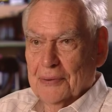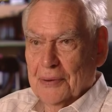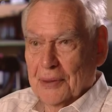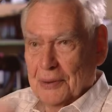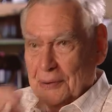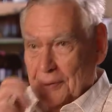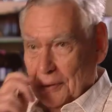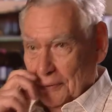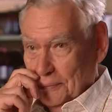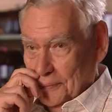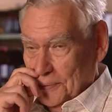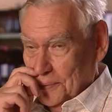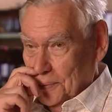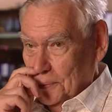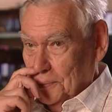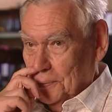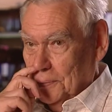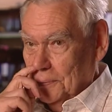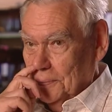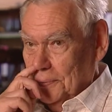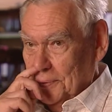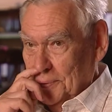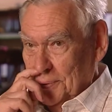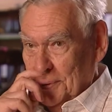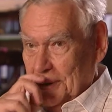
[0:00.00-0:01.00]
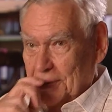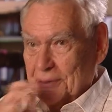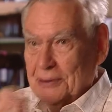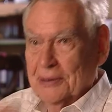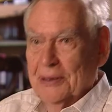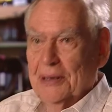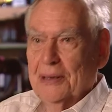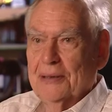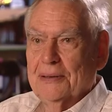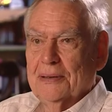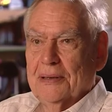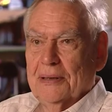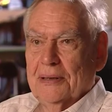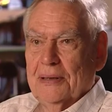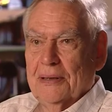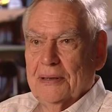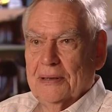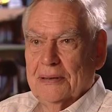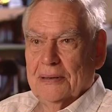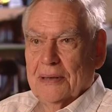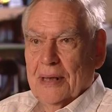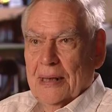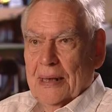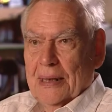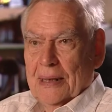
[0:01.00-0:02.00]
although I've taught for years and years and
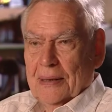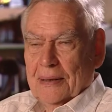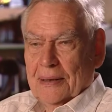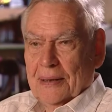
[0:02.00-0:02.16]
years.